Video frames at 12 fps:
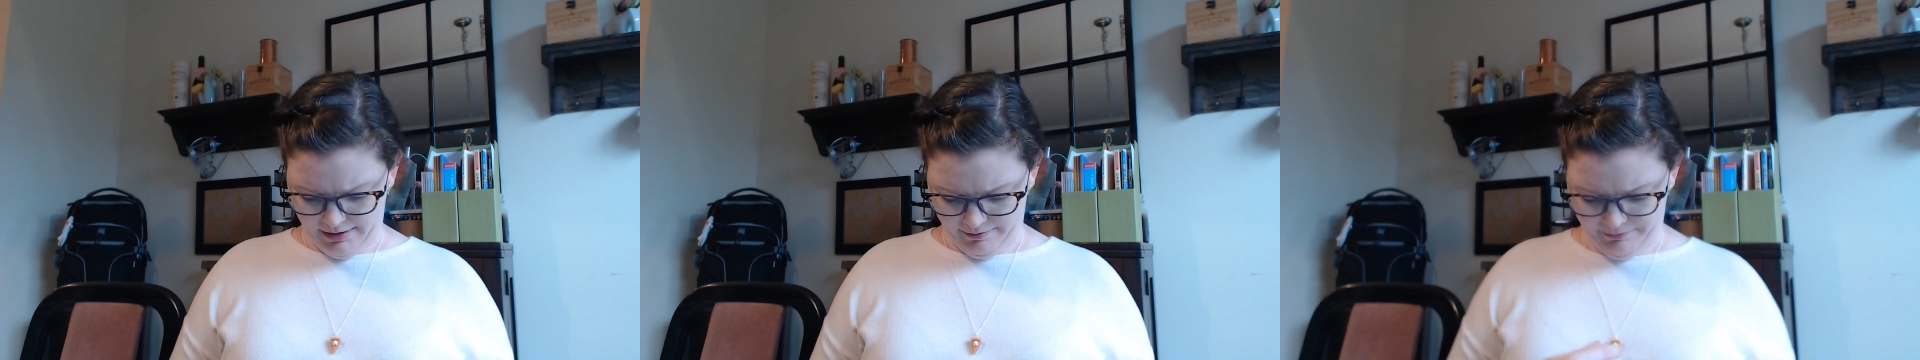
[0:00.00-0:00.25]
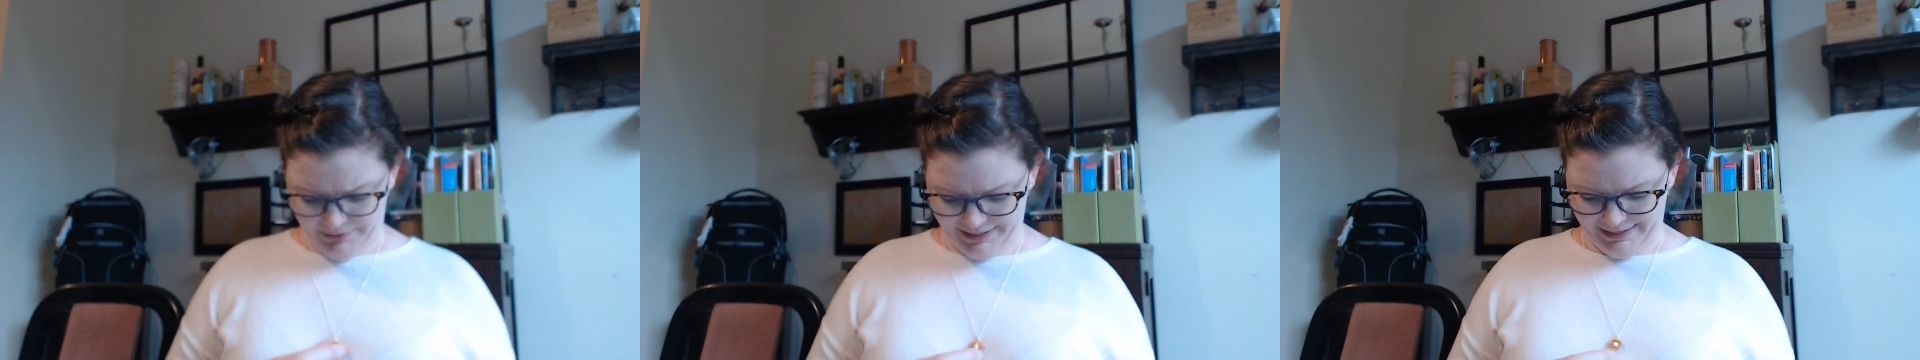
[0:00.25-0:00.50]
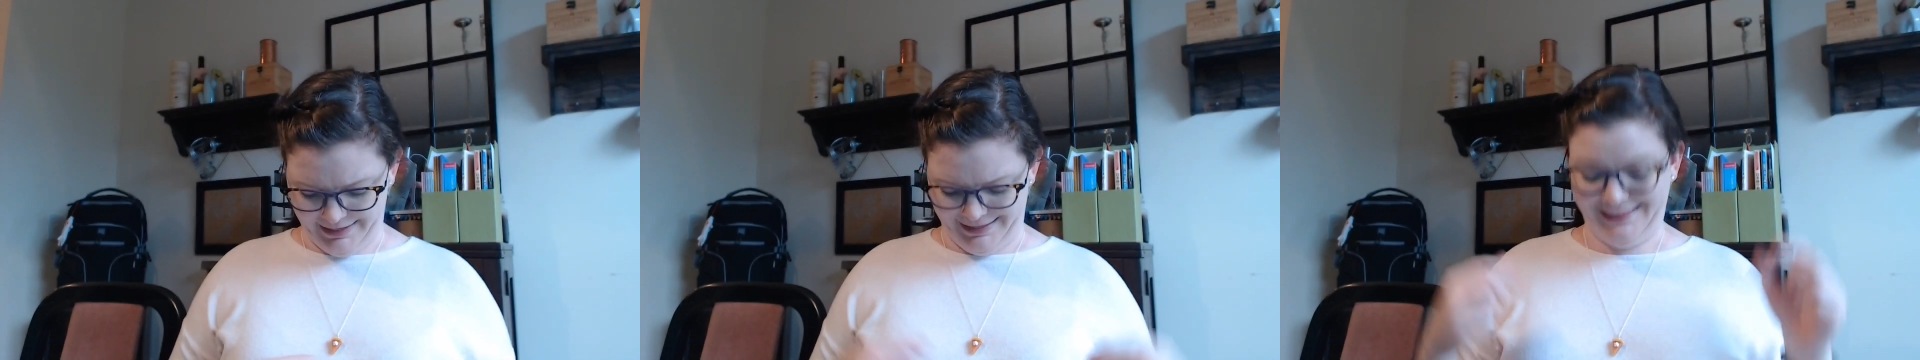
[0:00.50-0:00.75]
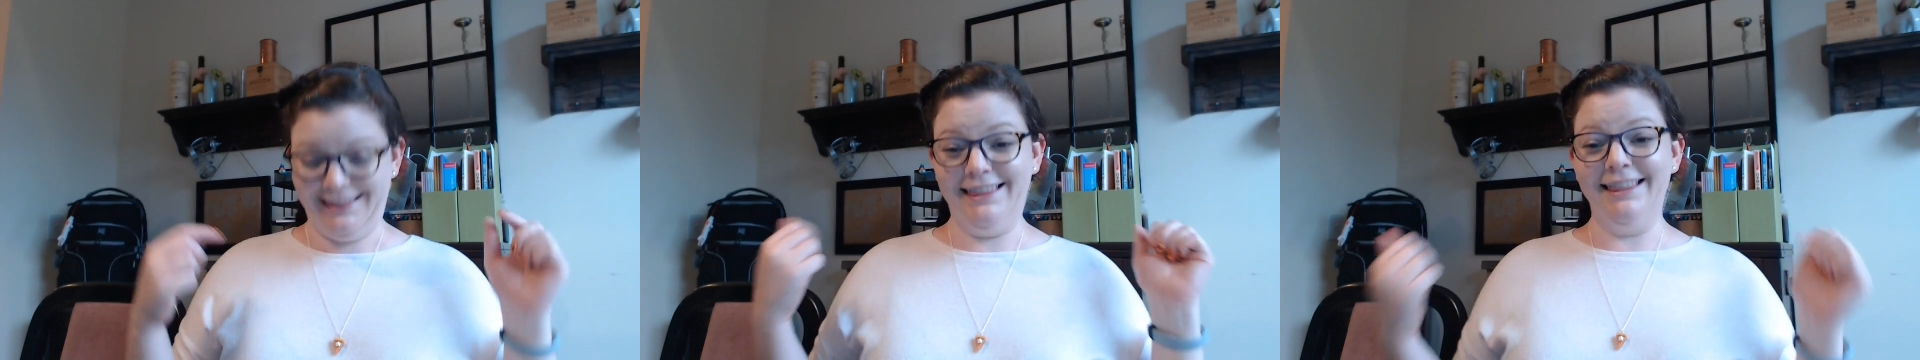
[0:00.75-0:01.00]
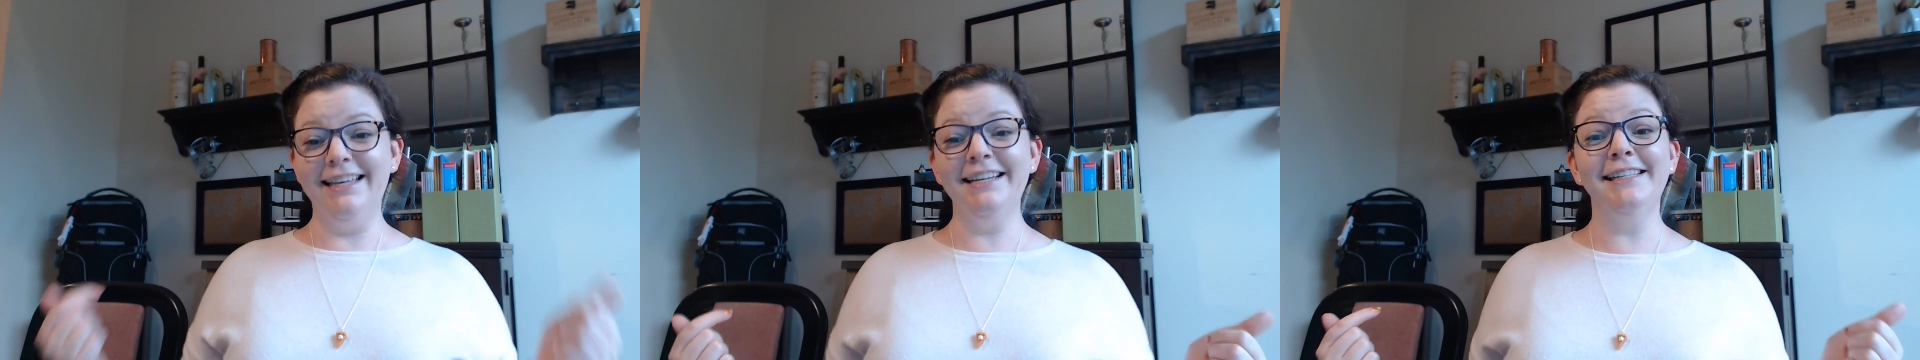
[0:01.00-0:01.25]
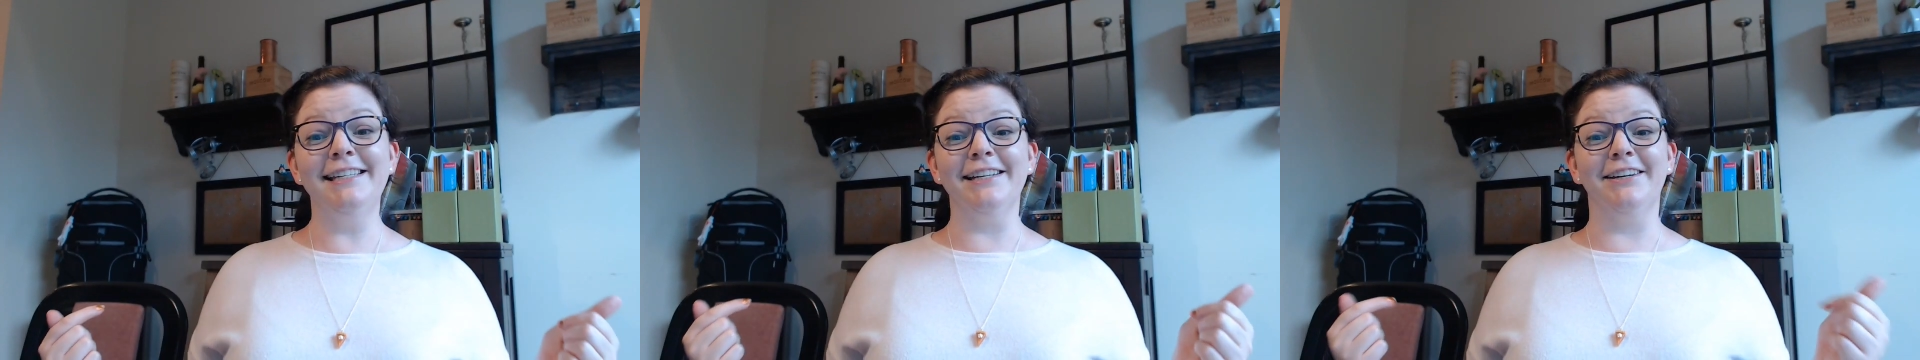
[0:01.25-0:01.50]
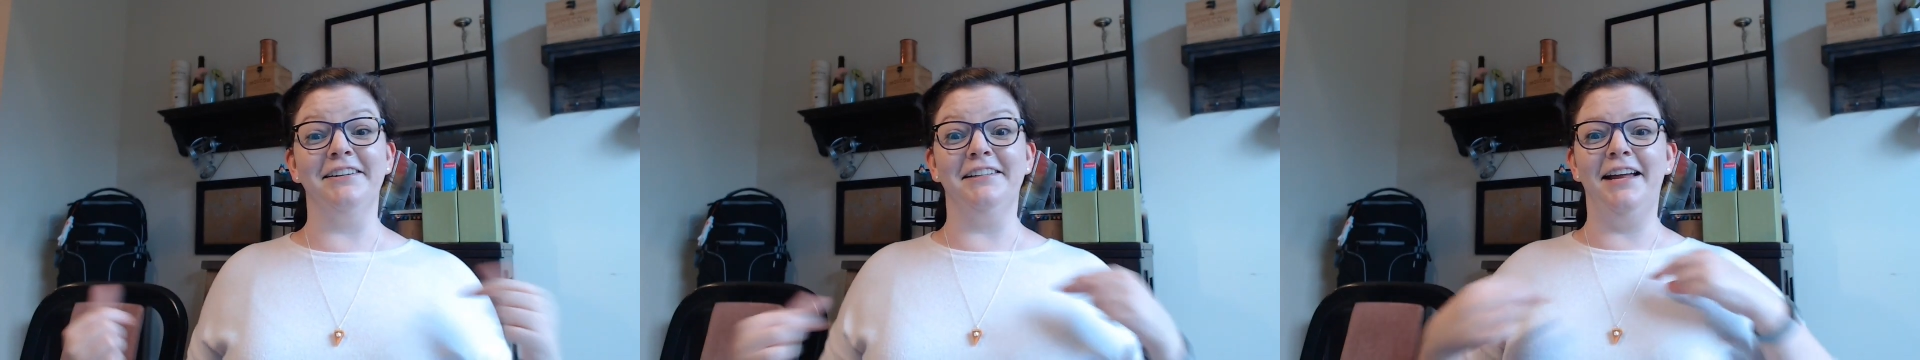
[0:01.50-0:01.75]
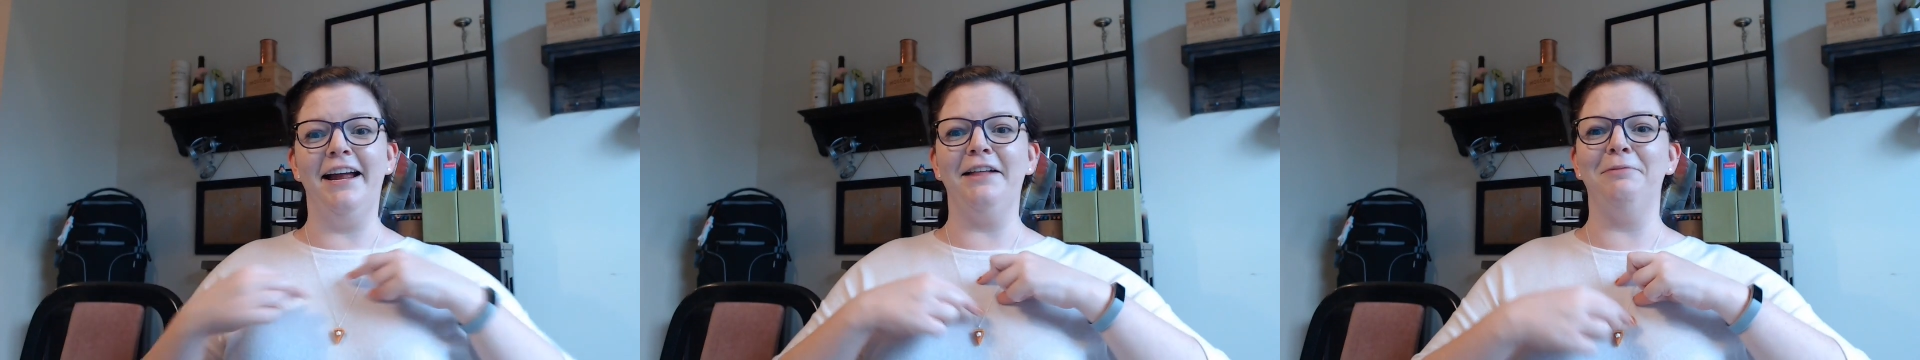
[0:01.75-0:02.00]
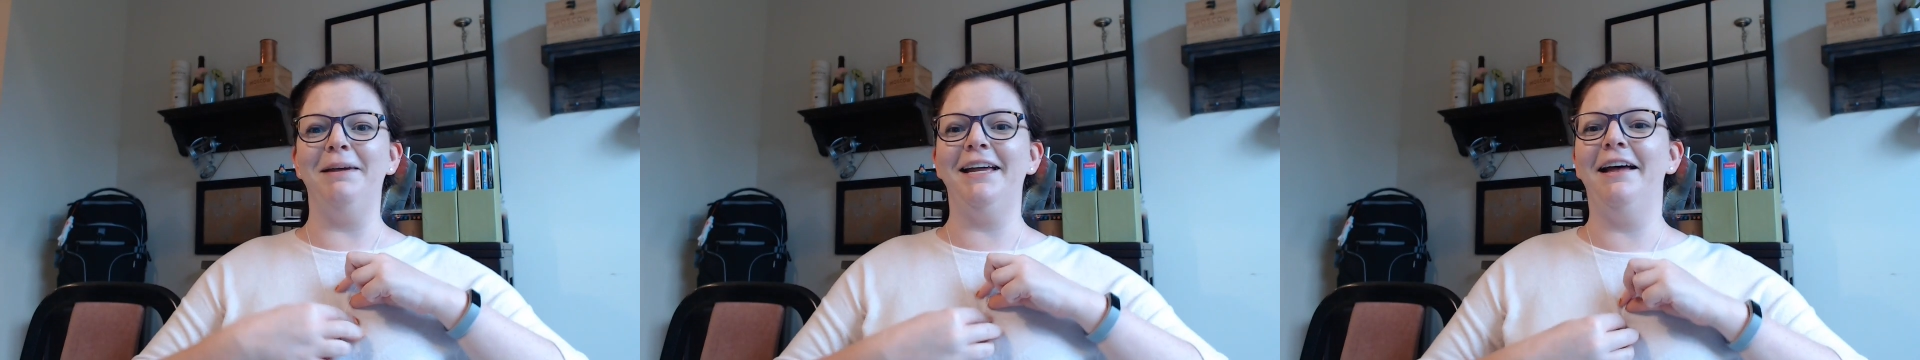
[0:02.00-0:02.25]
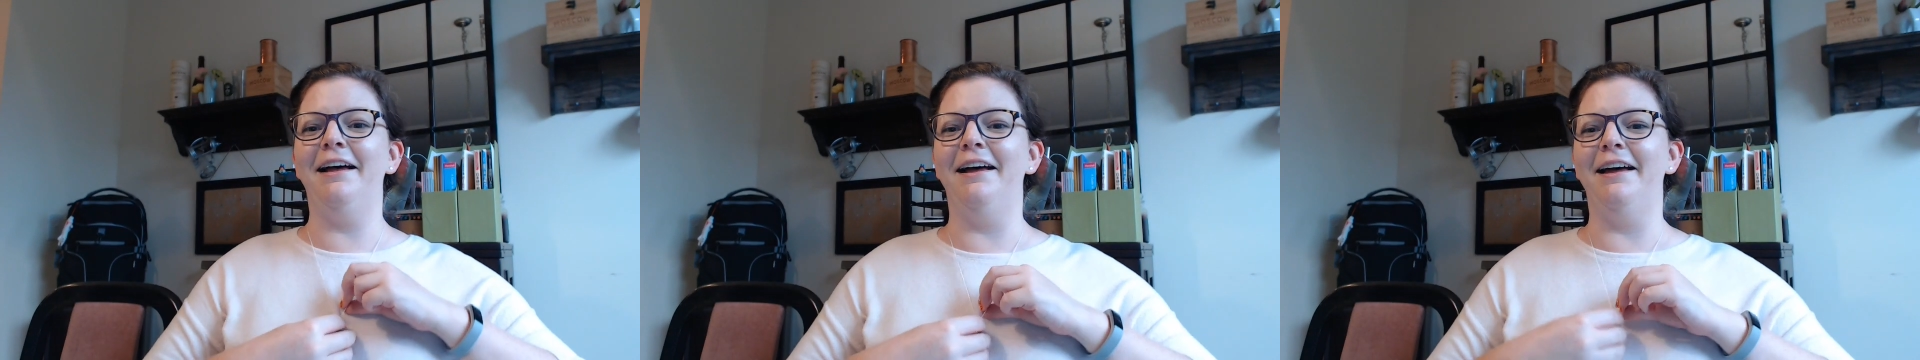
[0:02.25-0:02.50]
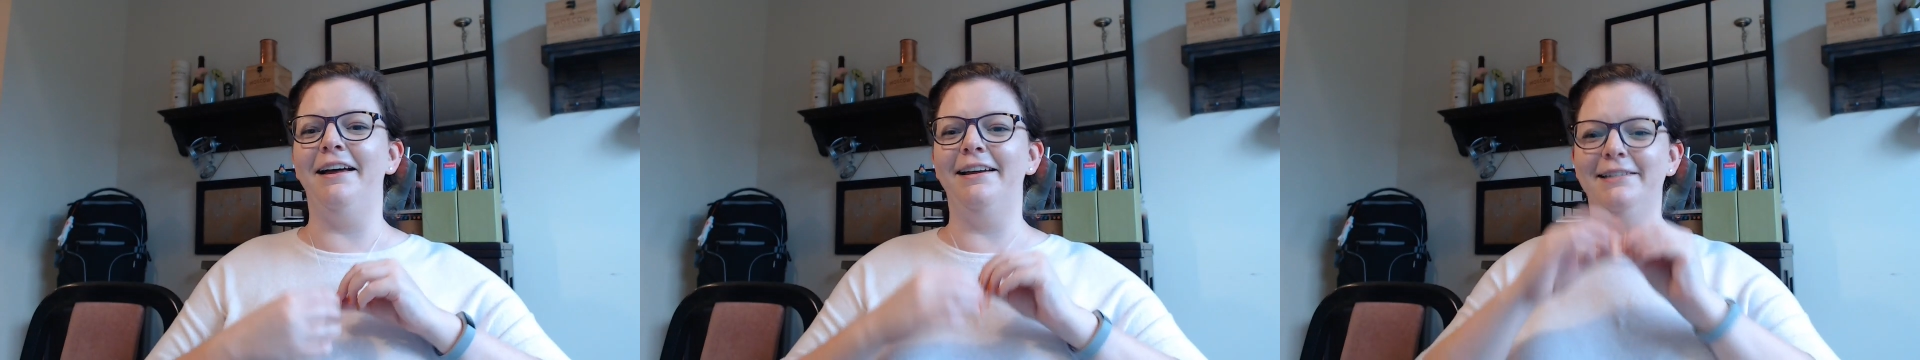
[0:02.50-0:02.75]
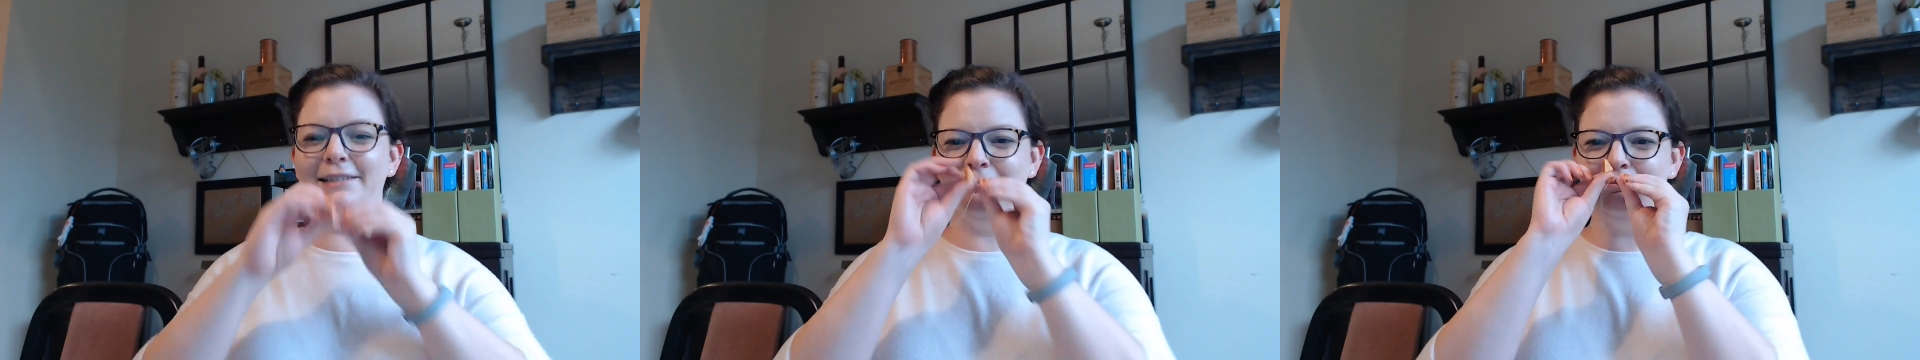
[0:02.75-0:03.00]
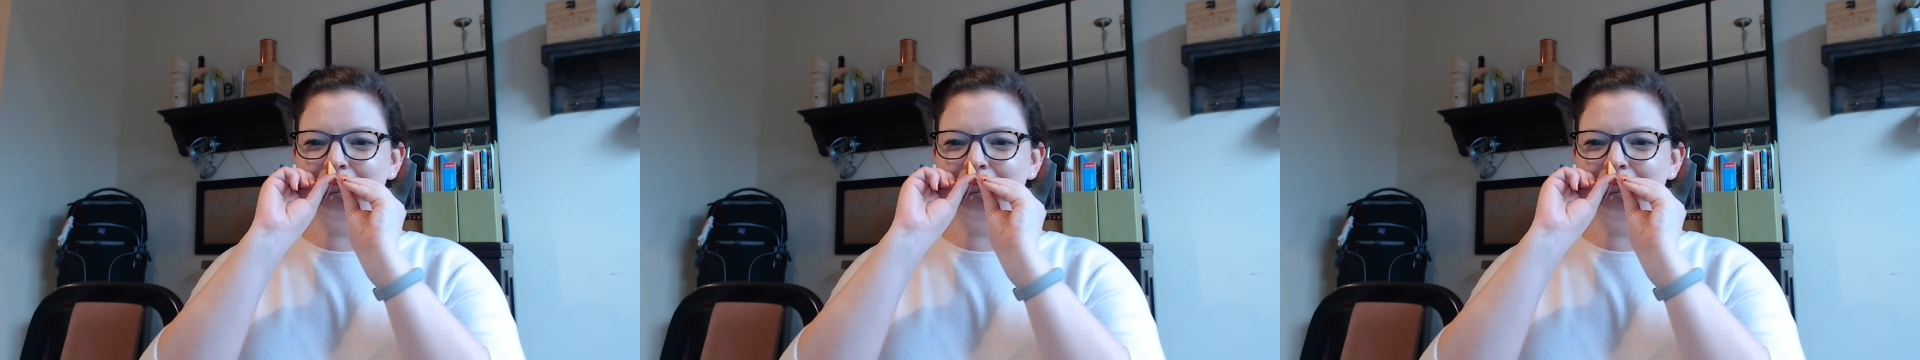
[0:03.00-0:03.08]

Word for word: But this is a good length because